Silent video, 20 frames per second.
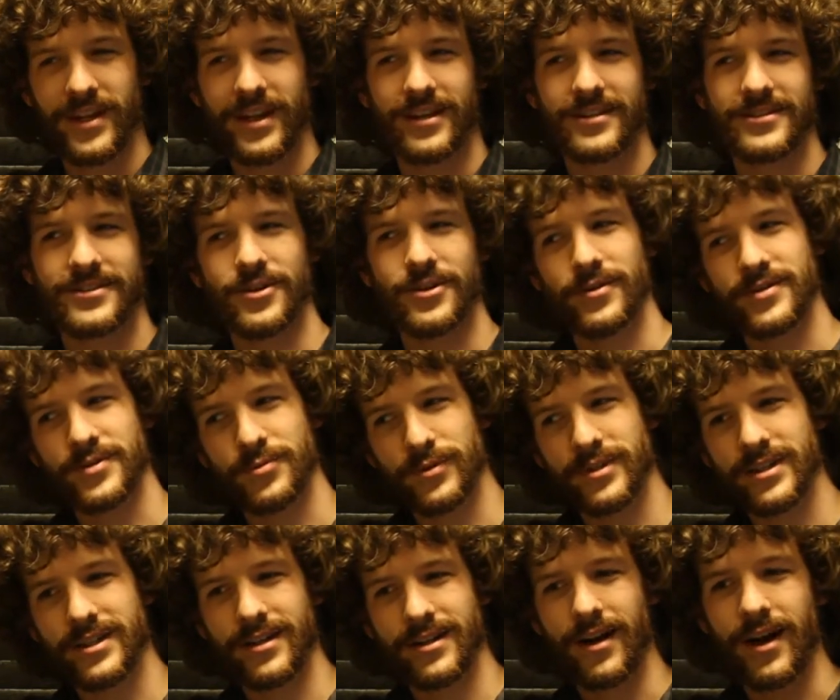And so it's
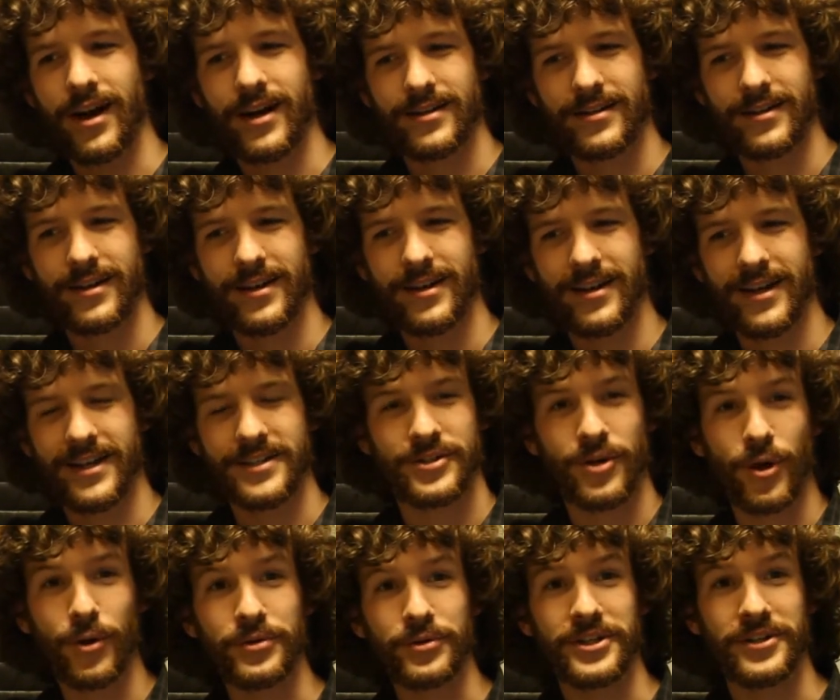really not, it's
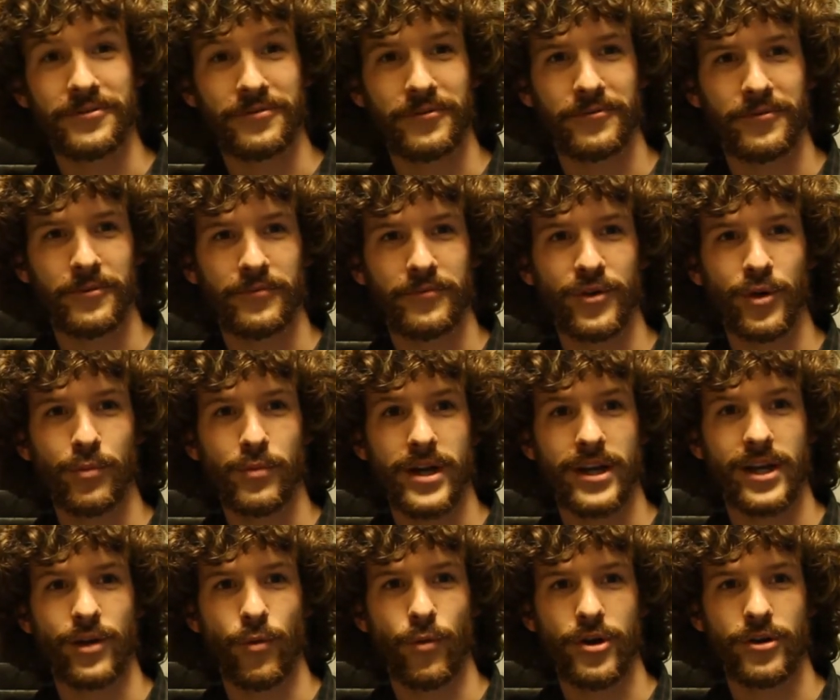totally different from
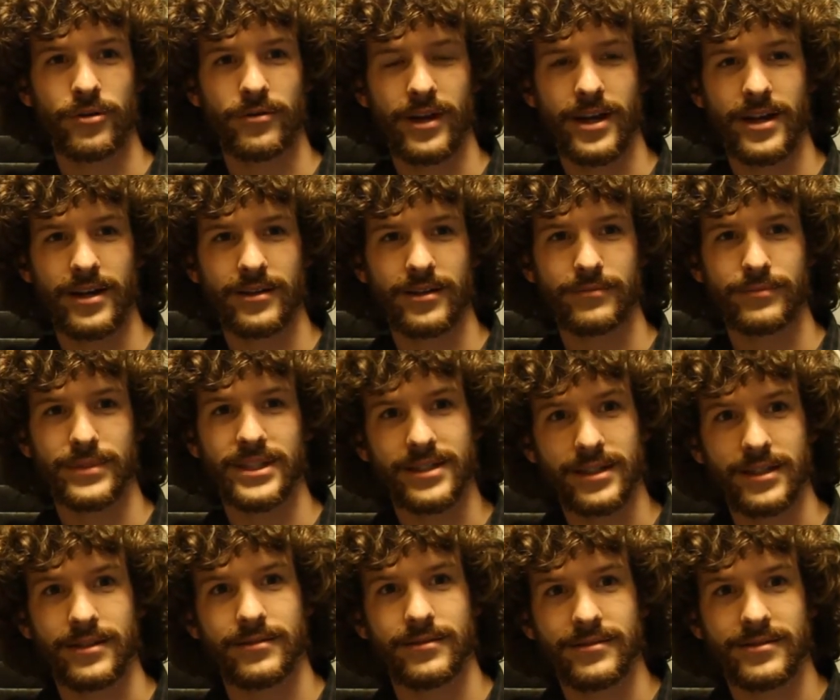filmmaking where you're like
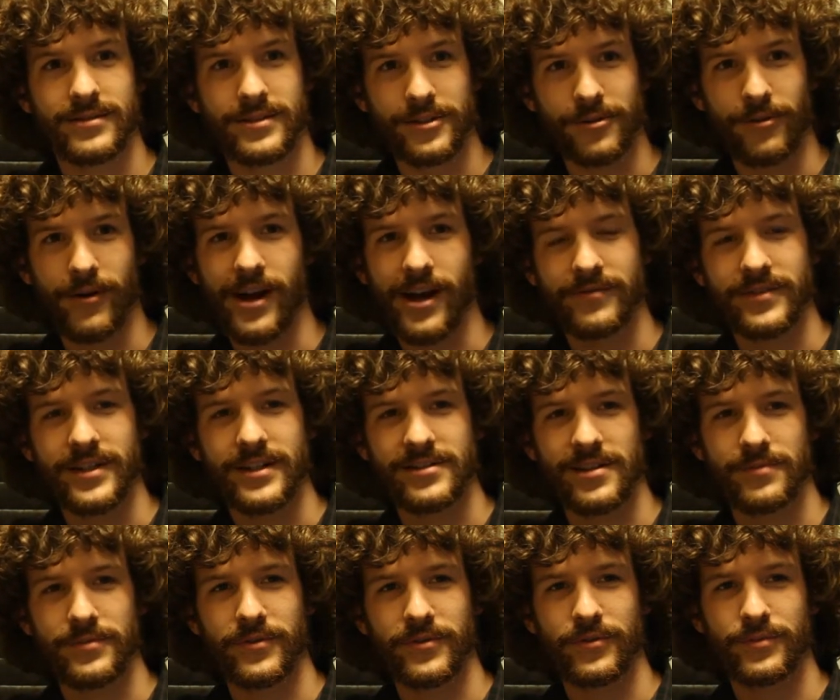meticulously crafting
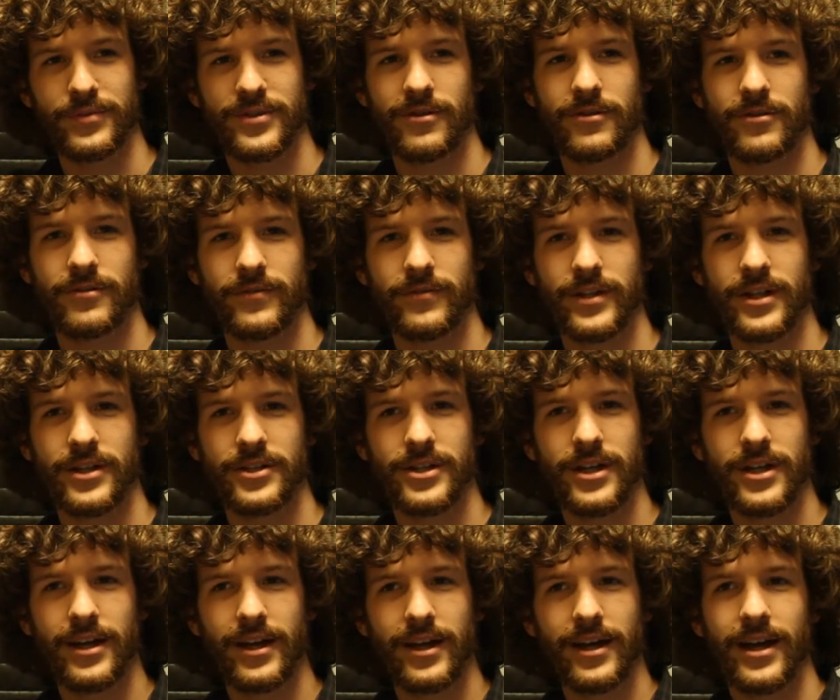something from start to
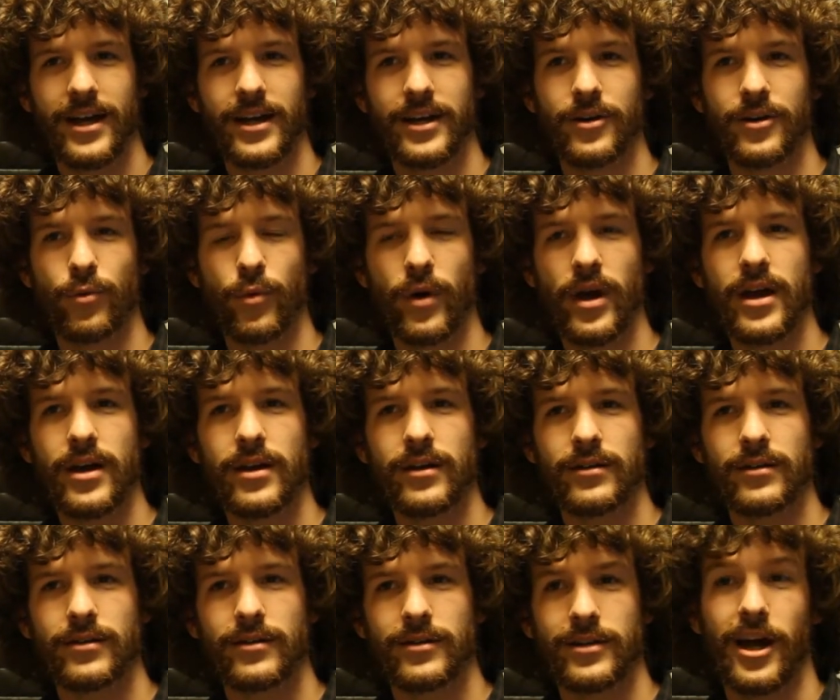finish. And in a
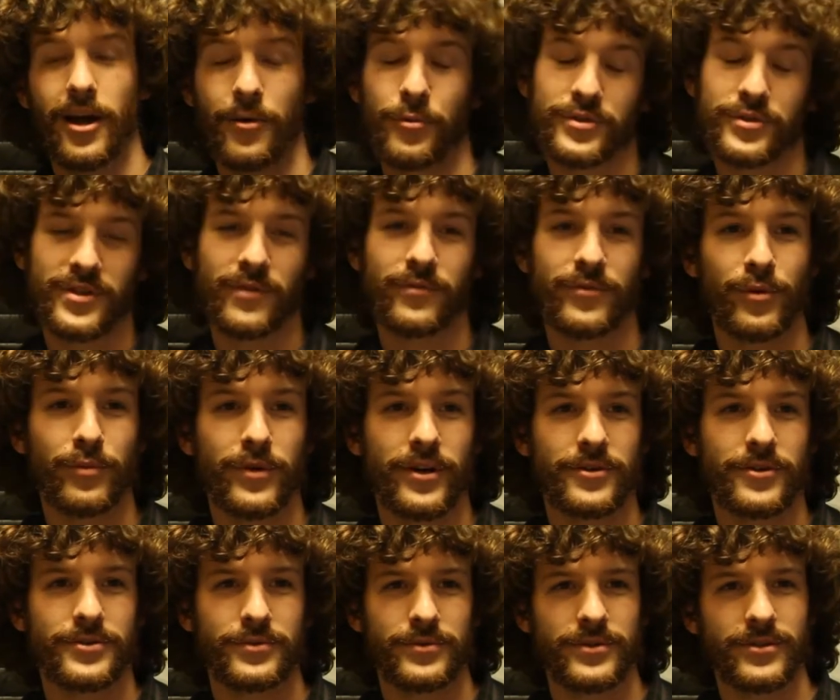way, not, well, some
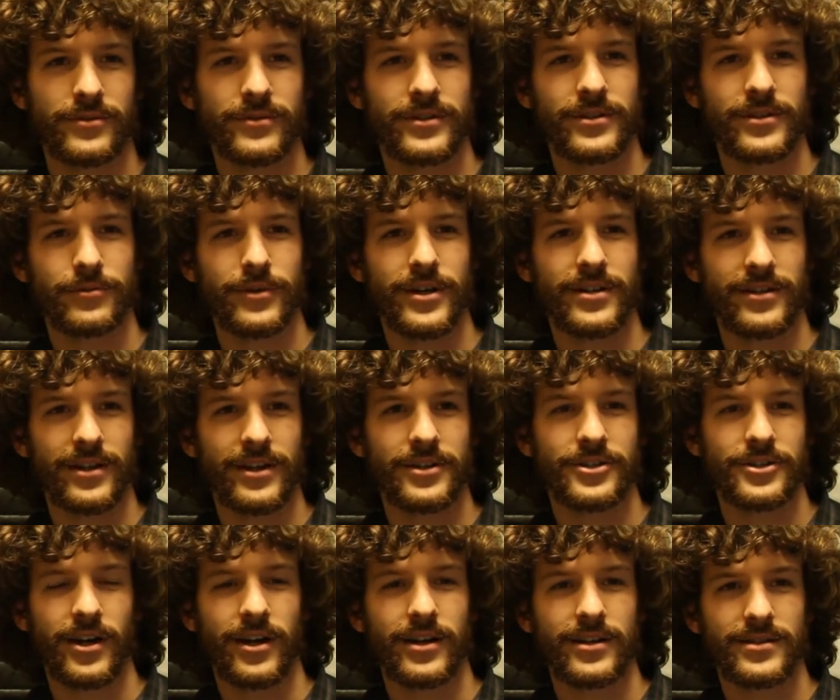filmmakers would do it the way that I
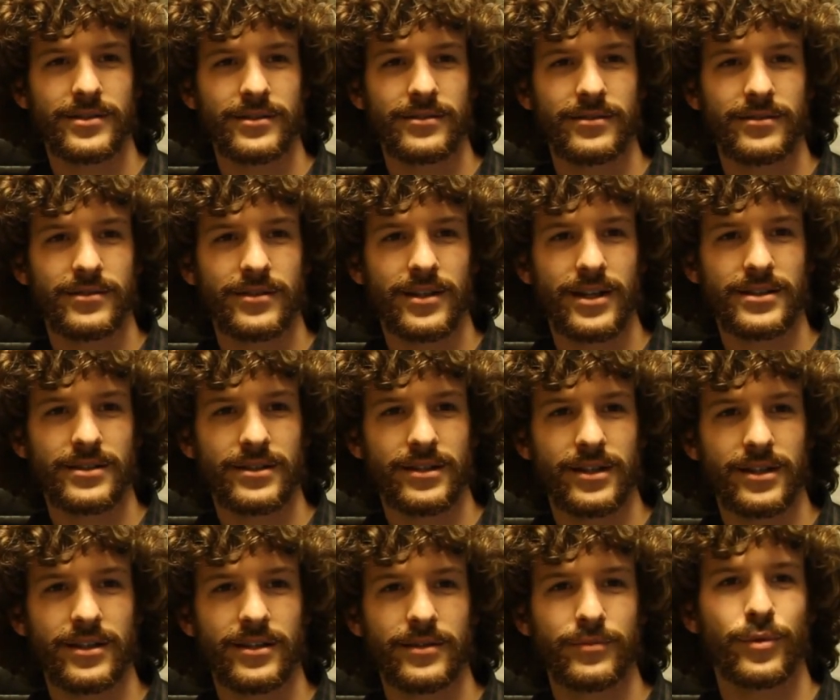shot as a, as a
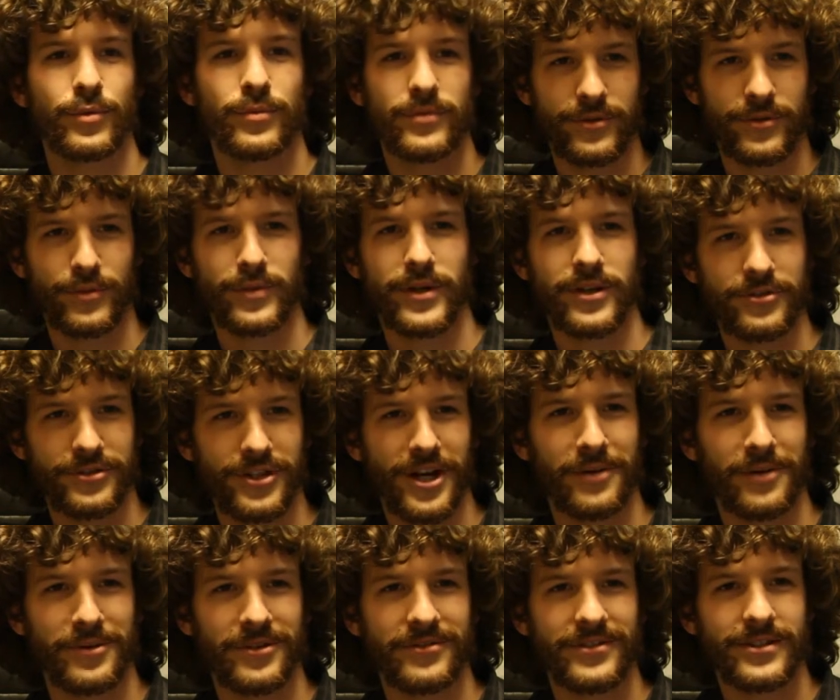kid, but do a better
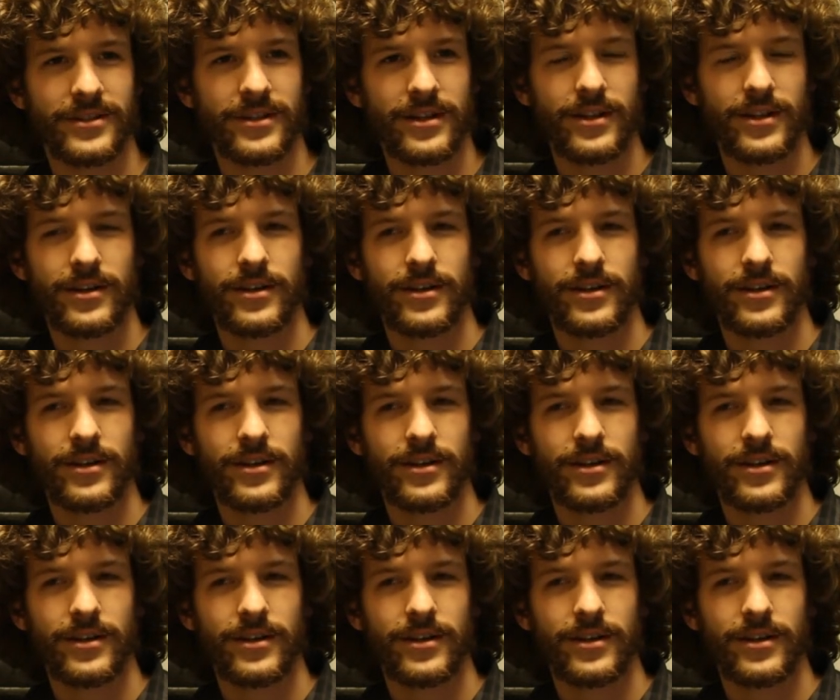job of it.